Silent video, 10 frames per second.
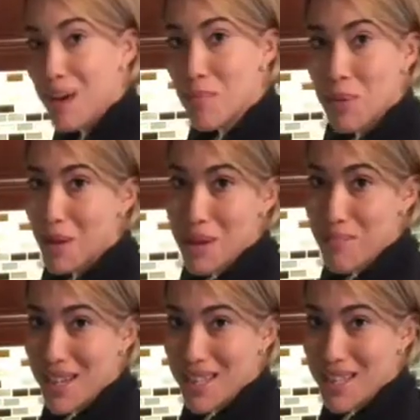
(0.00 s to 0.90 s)
I'm only a
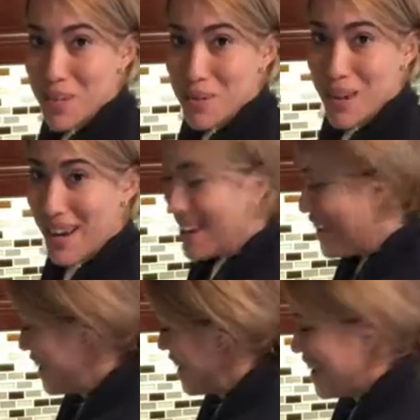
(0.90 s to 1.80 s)
message away,
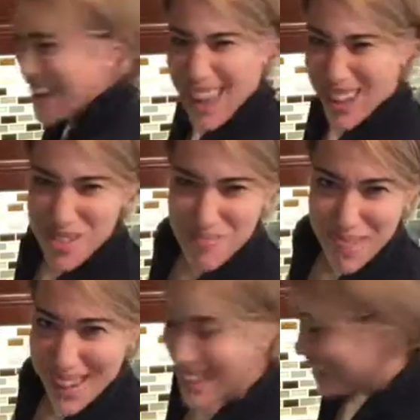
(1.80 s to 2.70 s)
and I don't
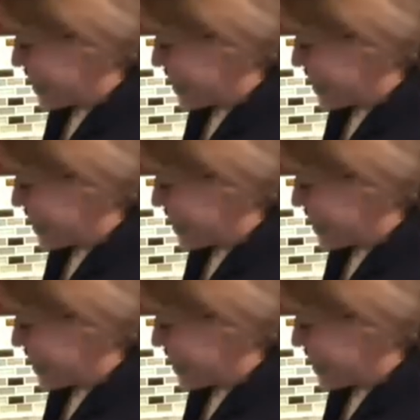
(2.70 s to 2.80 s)
bite.